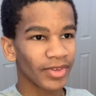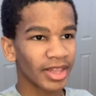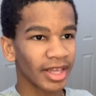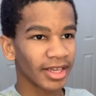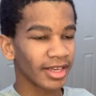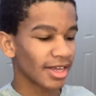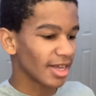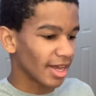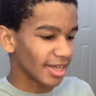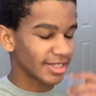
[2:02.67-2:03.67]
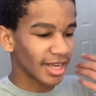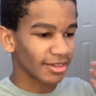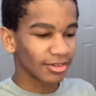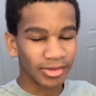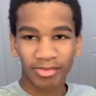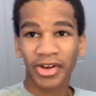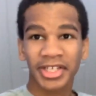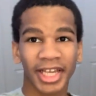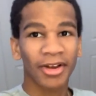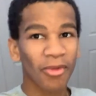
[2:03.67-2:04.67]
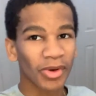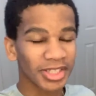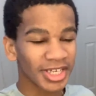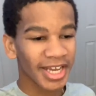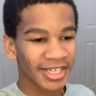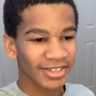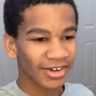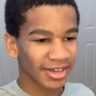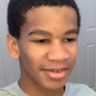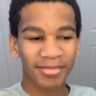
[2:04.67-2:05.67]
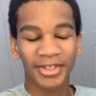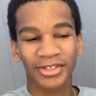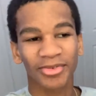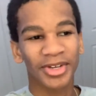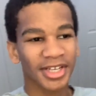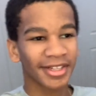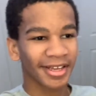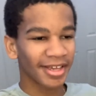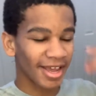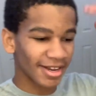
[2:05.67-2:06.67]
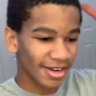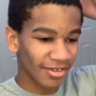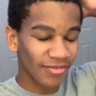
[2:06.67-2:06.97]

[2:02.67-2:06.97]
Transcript: and like I take little breaks. I go on TikTok in between like editing a